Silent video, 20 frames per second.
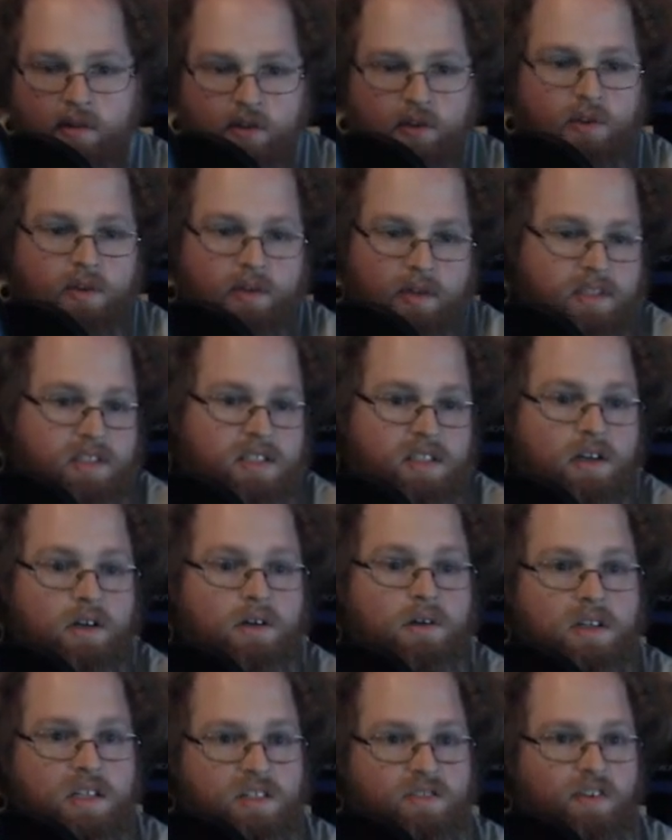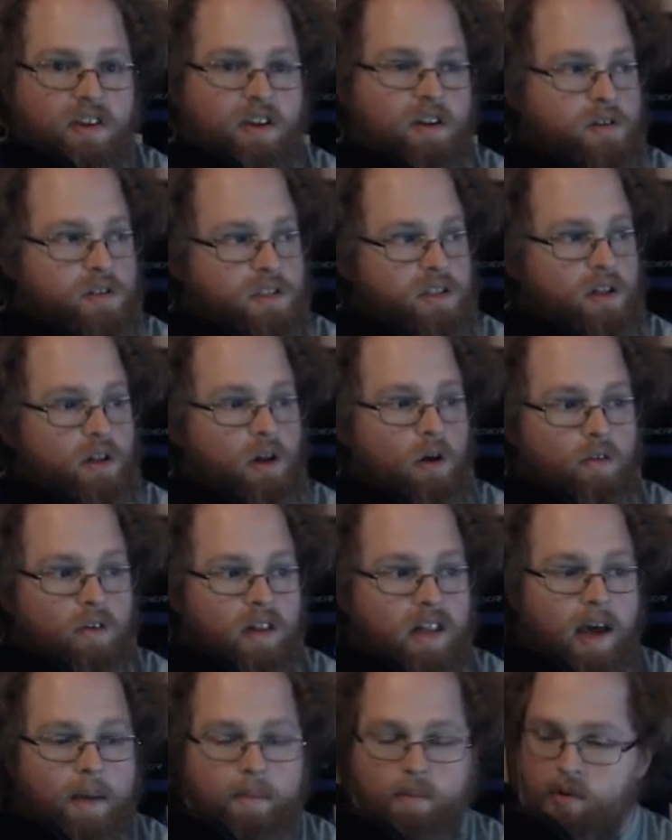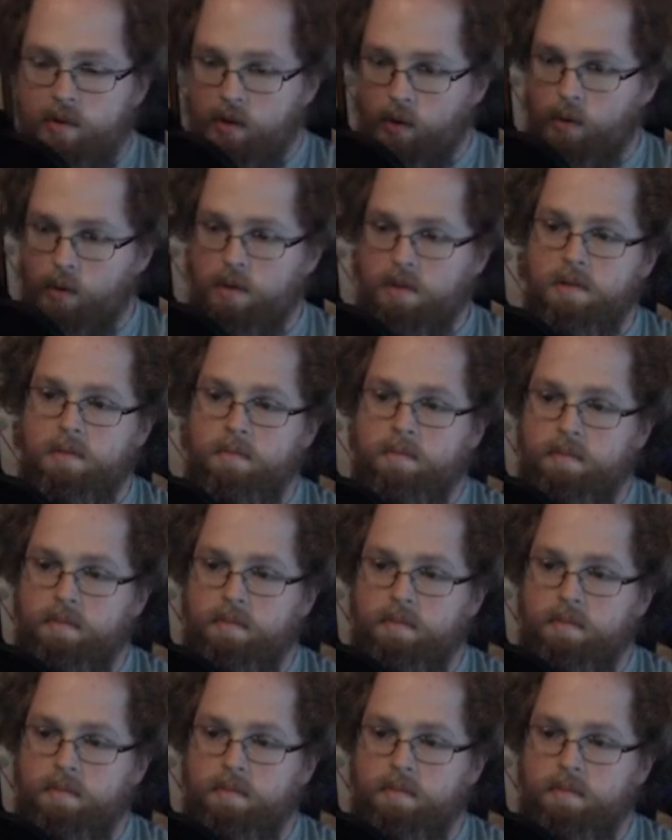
it's still, his feet are still overlapped with yours.